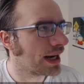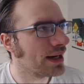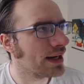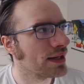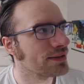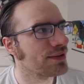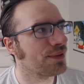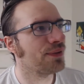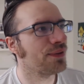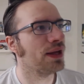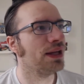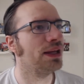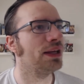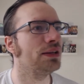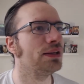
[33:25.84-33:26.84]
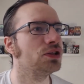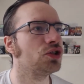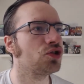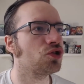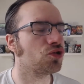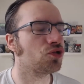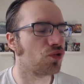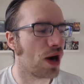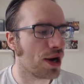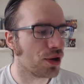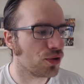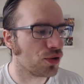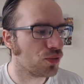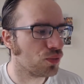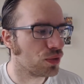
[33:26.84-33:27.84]
I got to thinking
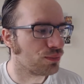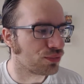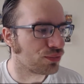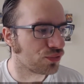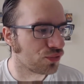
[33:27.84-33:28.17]
Stryker would